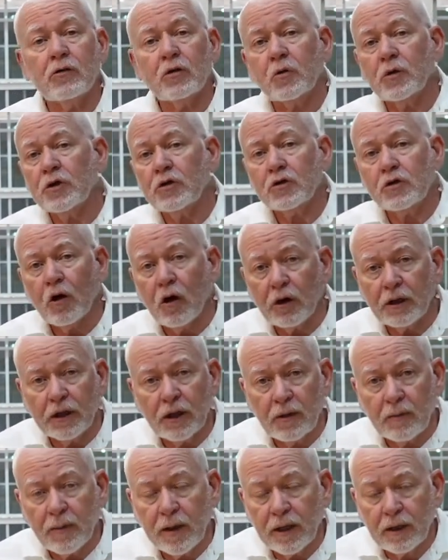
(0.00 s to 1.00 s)
know what you're
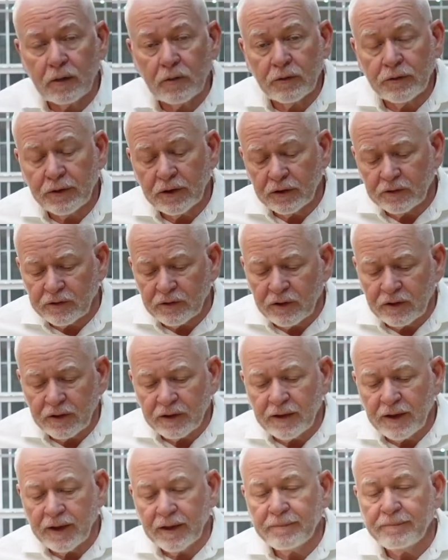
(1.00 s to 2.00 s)
talking about or things like
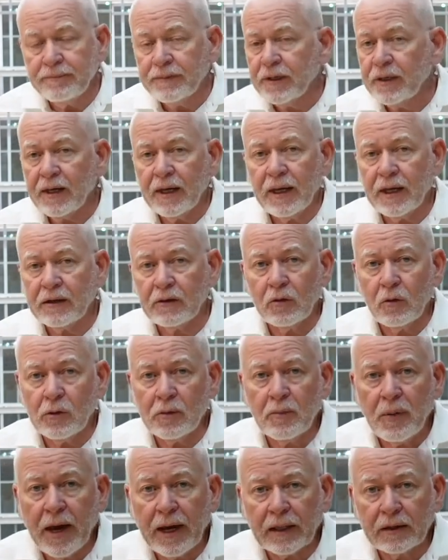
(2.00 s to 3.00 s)
that, it had no
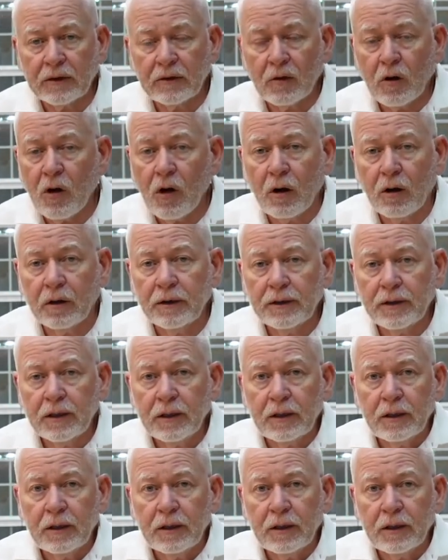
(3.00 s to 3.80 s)
impact at all.